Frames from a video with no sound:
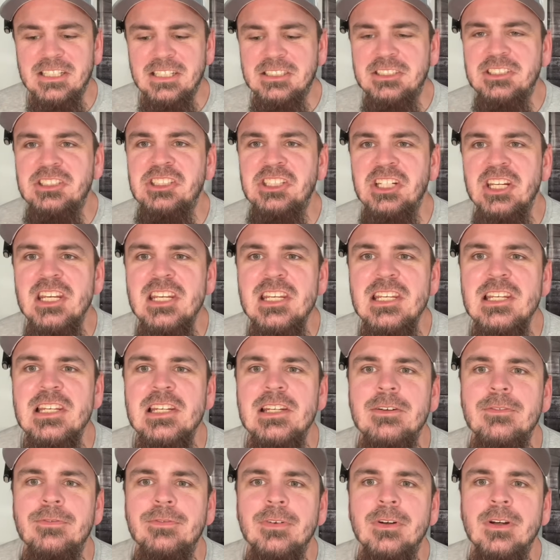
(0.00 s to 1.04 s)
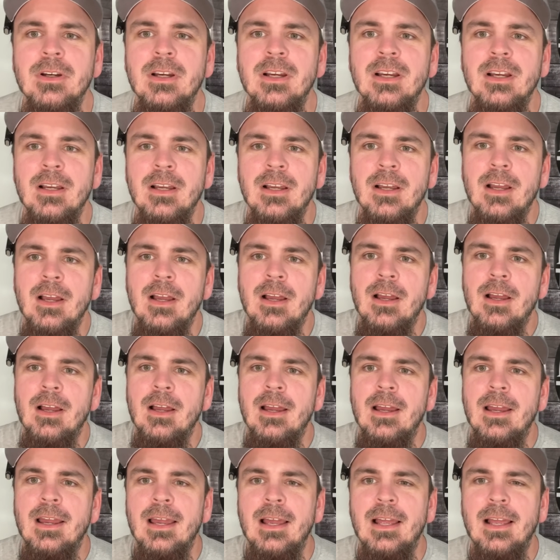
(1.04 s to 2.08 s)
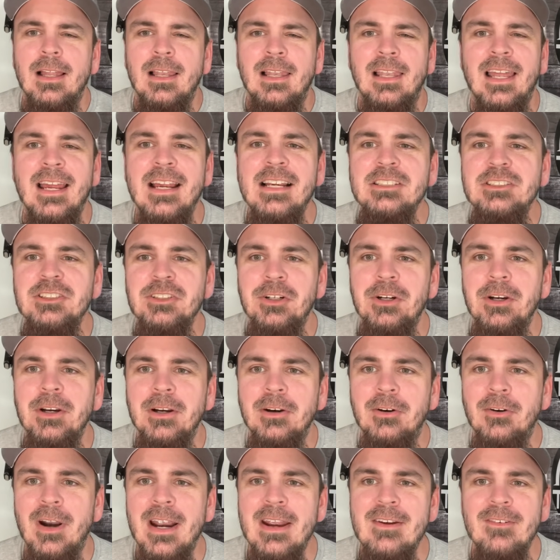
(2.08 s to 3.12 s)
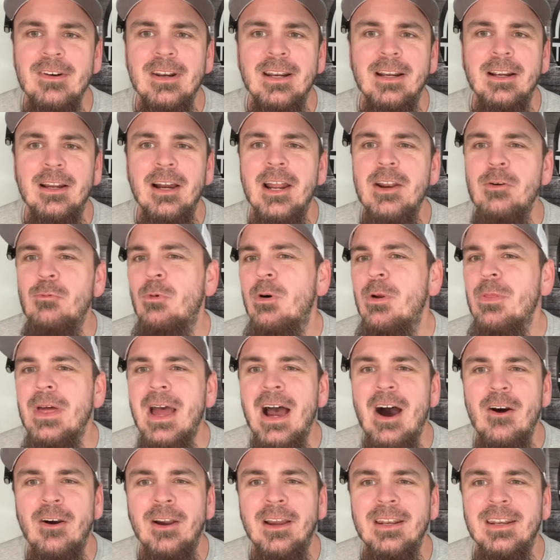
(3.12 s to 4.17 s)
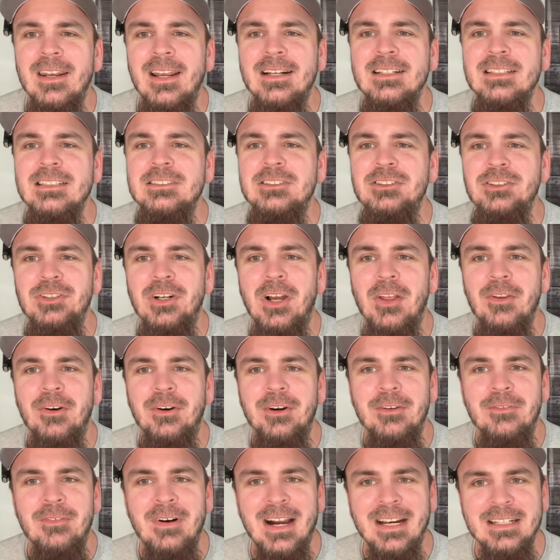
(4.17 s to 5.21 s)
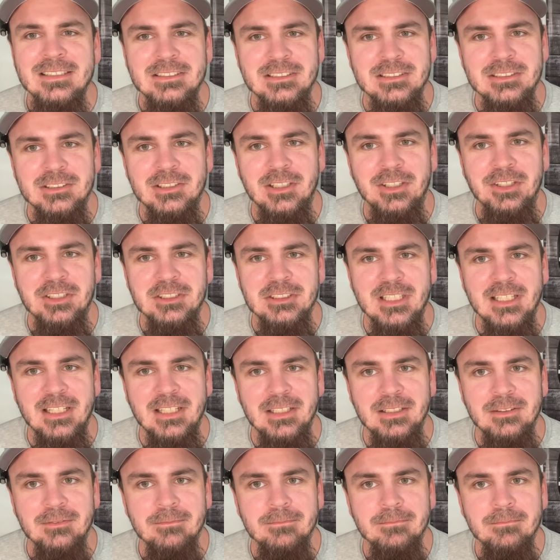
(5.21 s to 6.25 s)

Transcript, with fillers: achieve laser engraving and cutting without connecting to other devices on this thing.